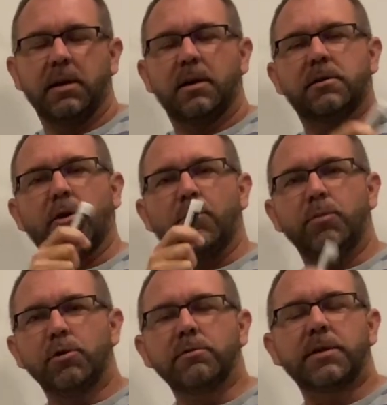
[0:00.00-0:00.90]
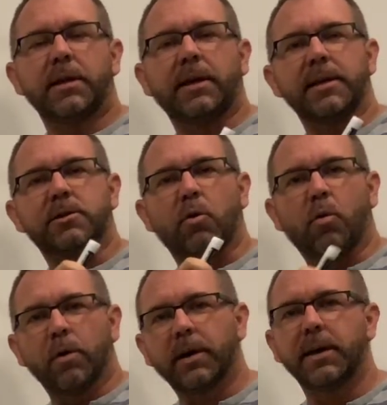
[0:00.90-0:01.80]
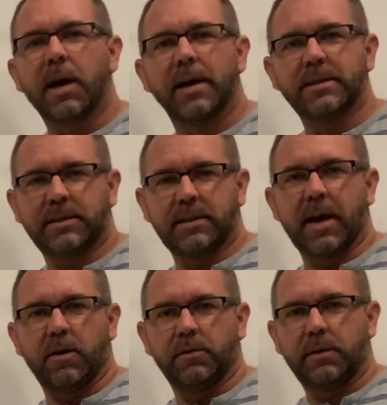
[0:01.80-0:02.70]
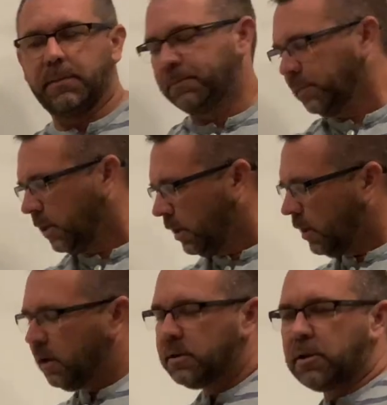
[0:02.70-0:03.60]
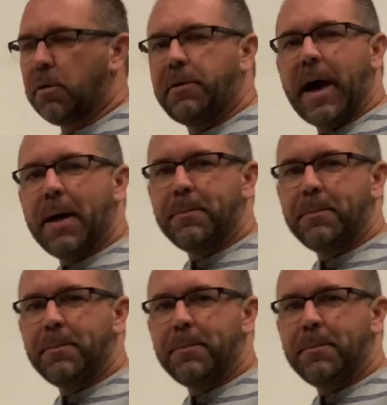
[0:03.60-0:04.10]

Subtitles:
So music is organized sound. So that